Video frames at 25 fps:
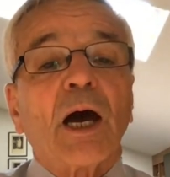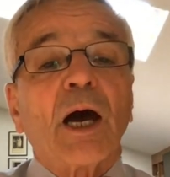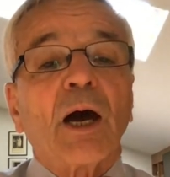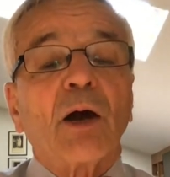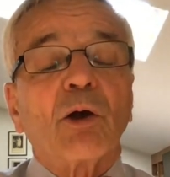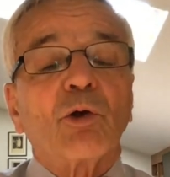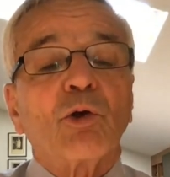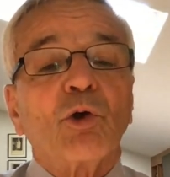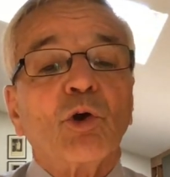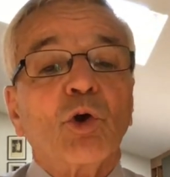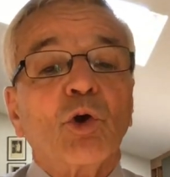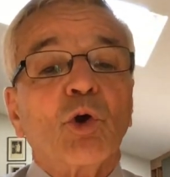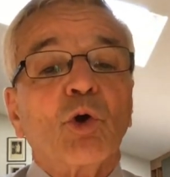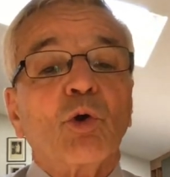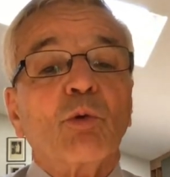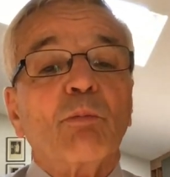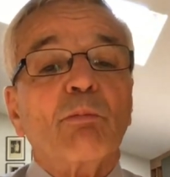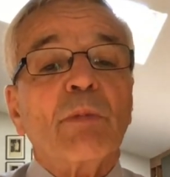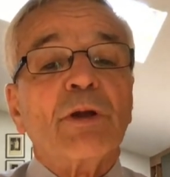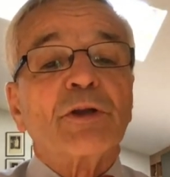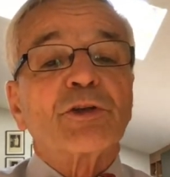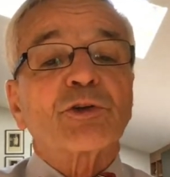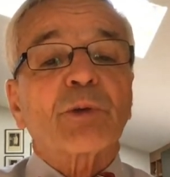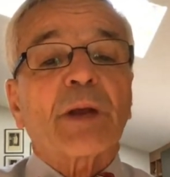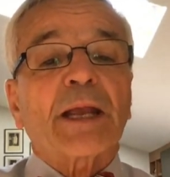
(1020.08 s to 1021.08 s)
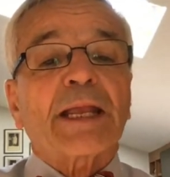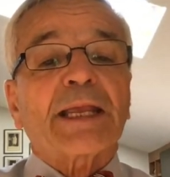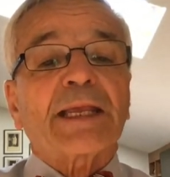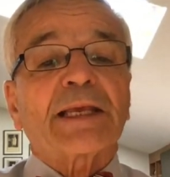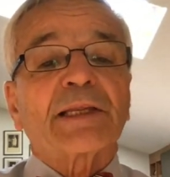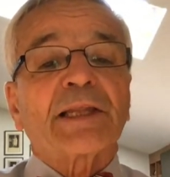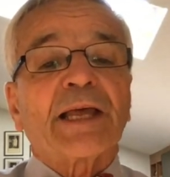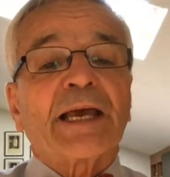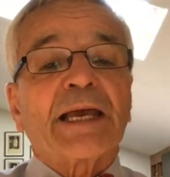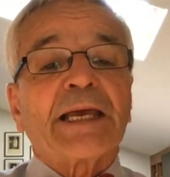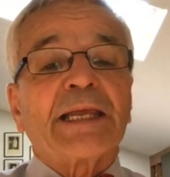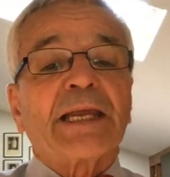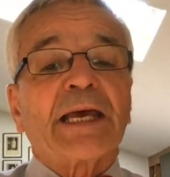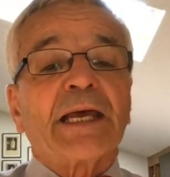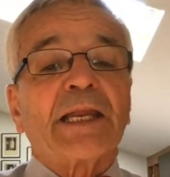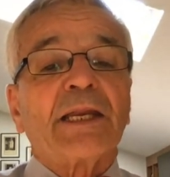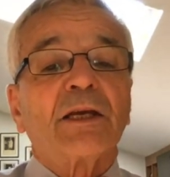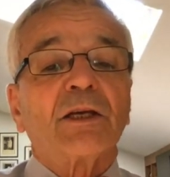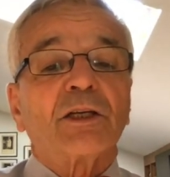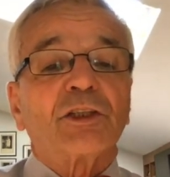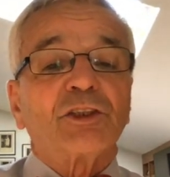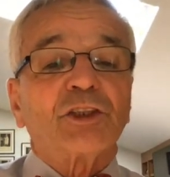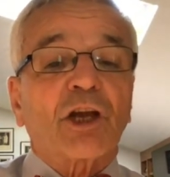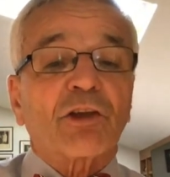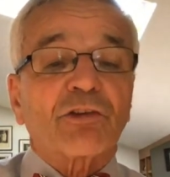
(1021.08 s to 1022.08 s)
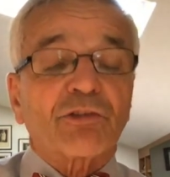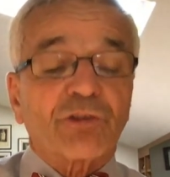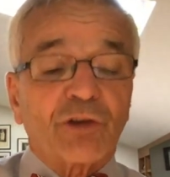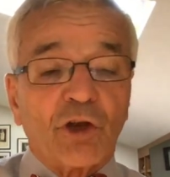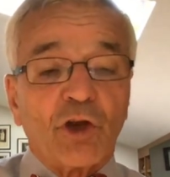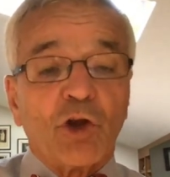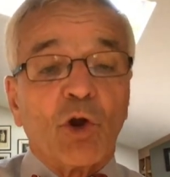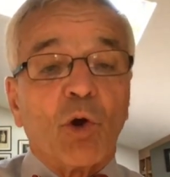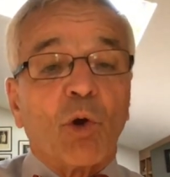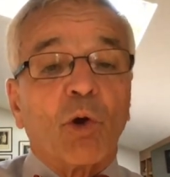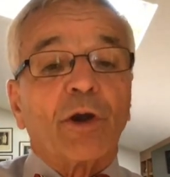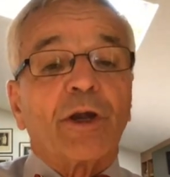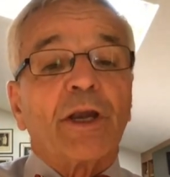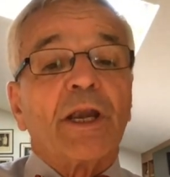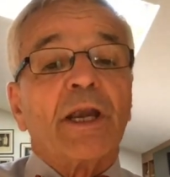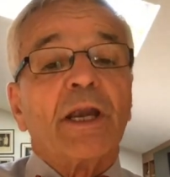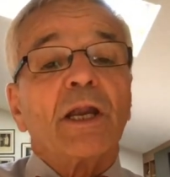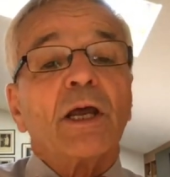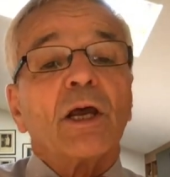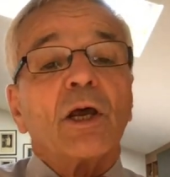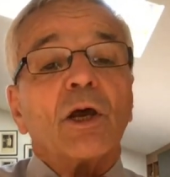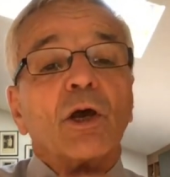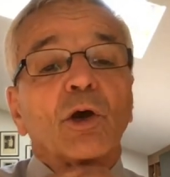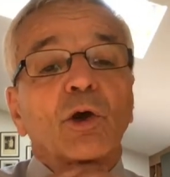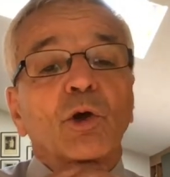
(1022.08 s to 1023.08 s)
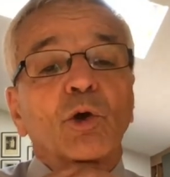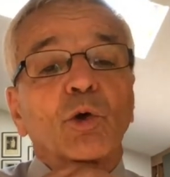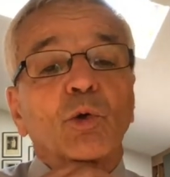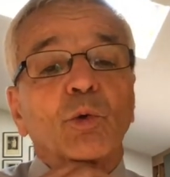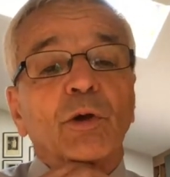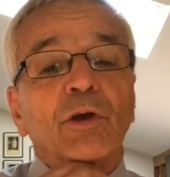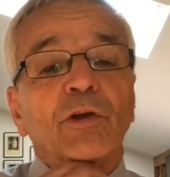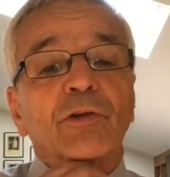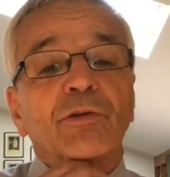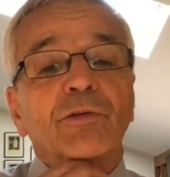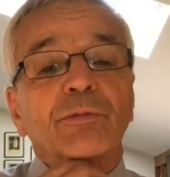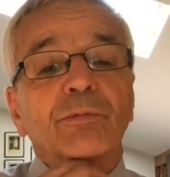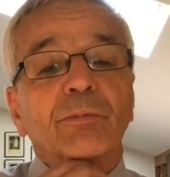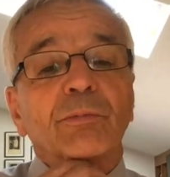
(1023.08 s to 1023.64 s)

who matriculated, Justin Norden, who was